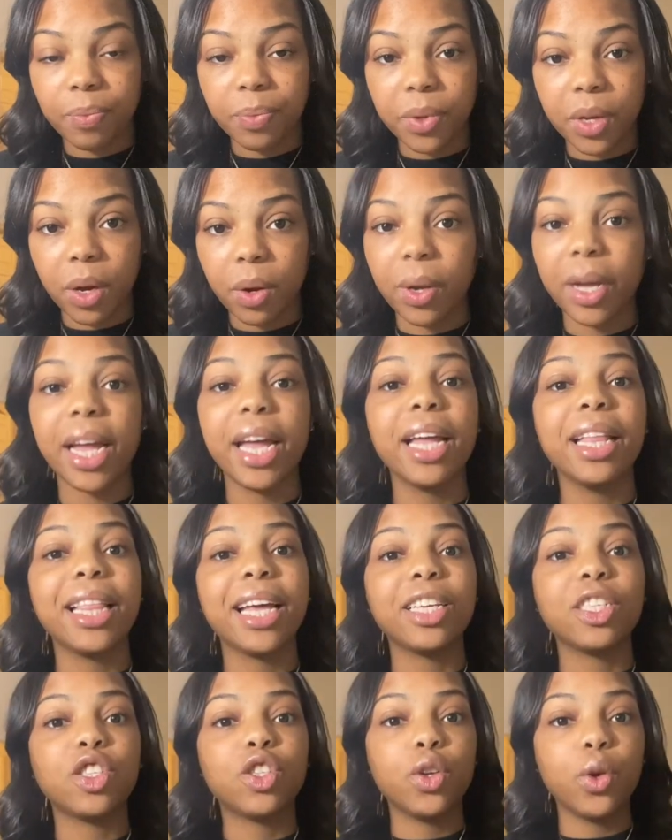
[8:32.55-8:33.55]
Okay,
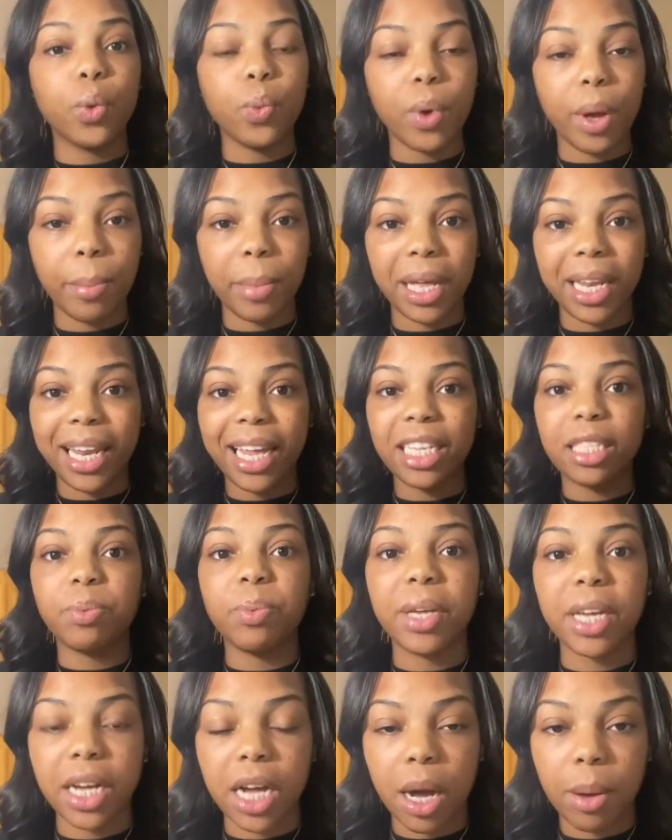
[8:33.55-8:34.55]
that's two women,
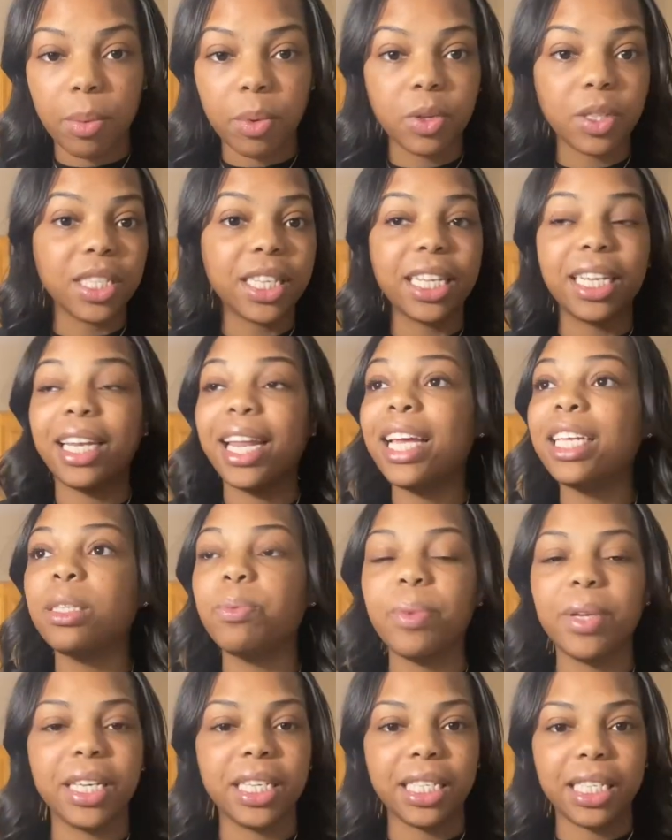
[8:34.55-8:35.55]
lesbian couples. The
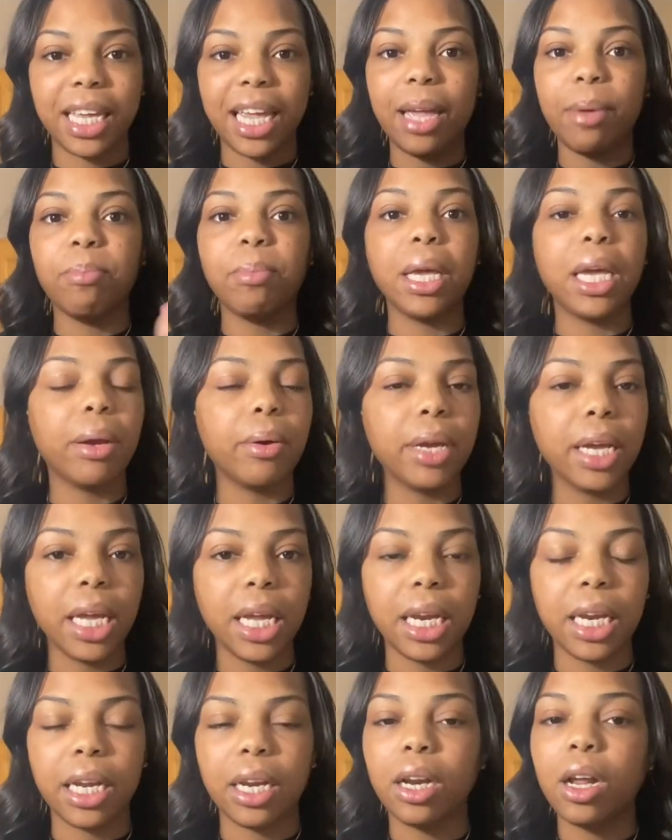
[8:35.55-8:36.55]
lesbians getting
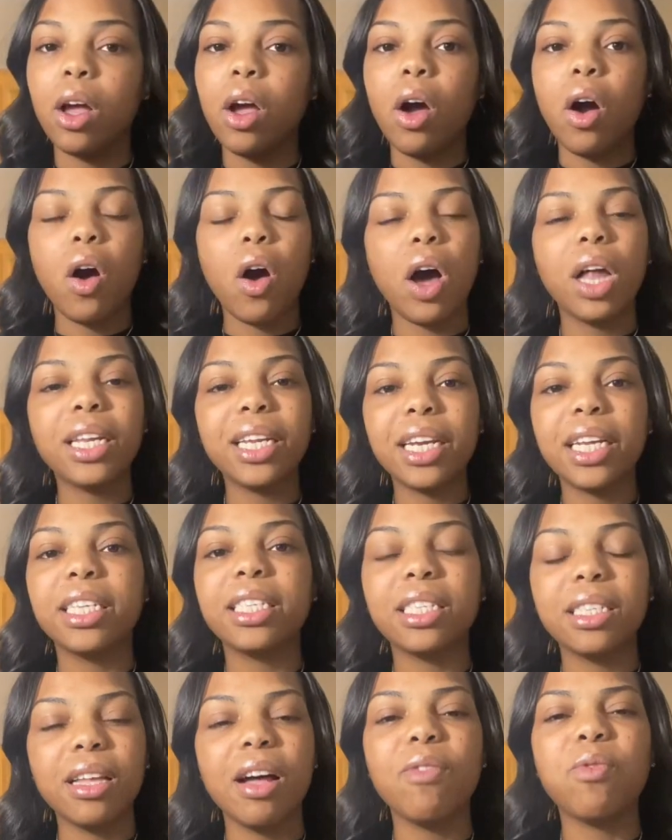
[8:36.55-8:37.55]
married and all of this
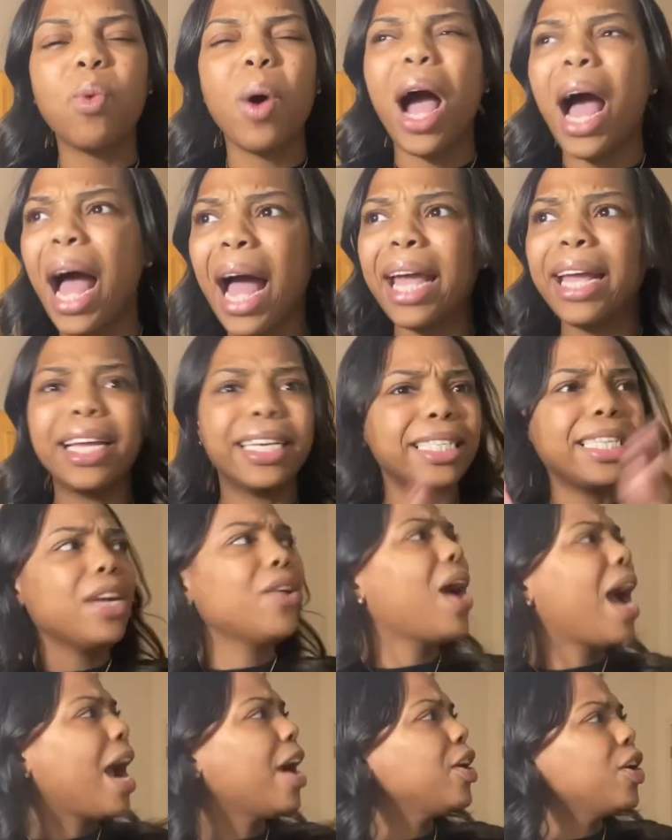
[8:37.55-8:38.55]
stuff. Why? Because there
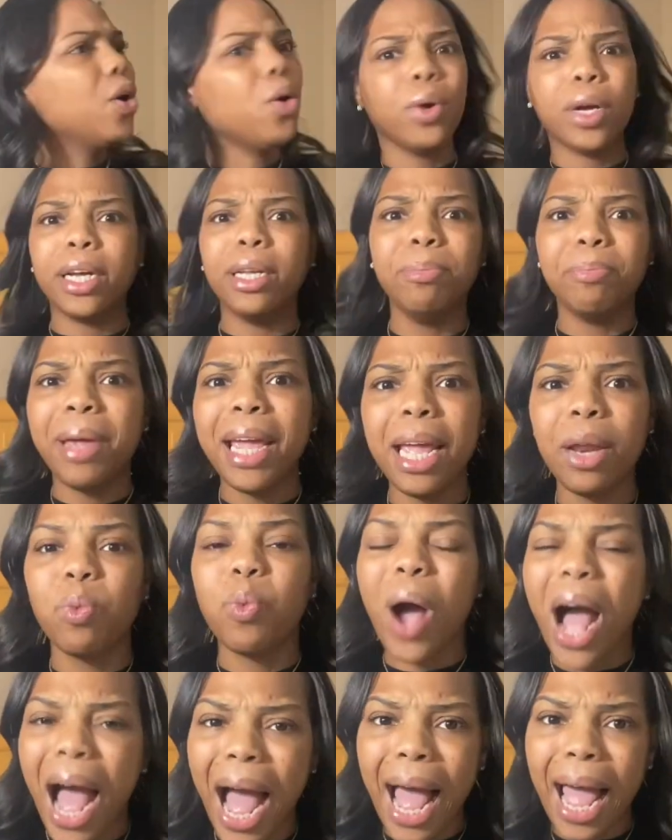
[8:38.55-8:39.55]
are no good men.
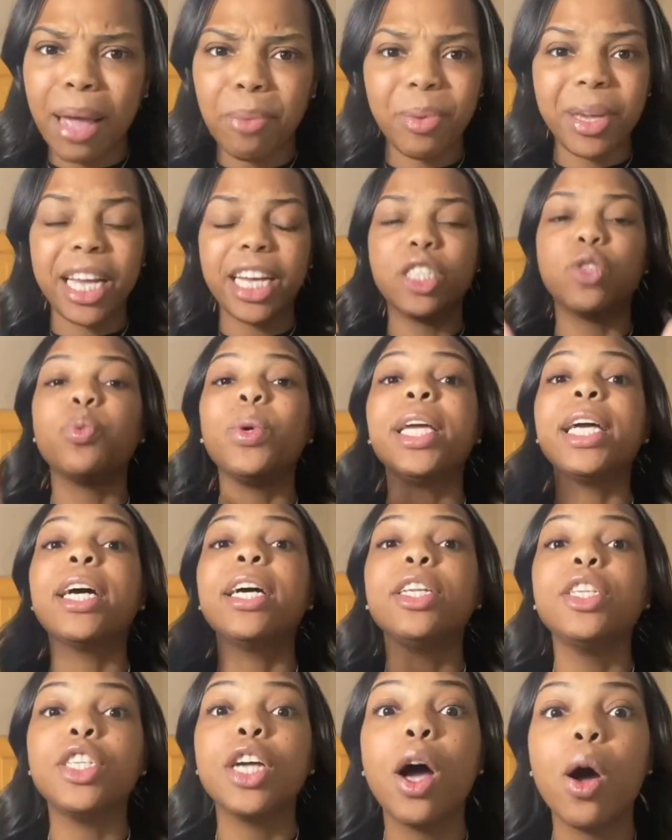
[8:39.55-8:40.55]
Why? Because we
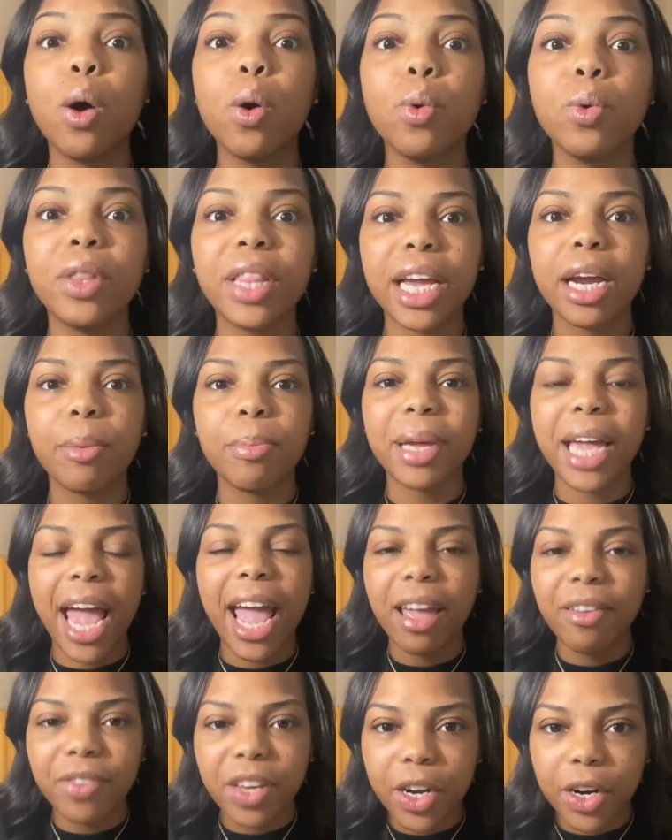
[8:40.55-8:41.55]
condone their
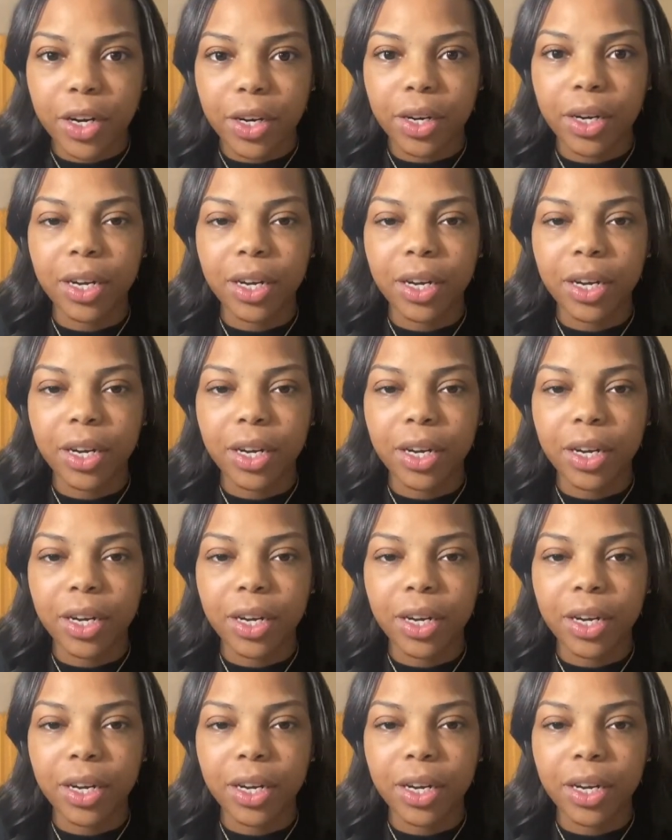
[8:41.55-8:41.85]
behavior.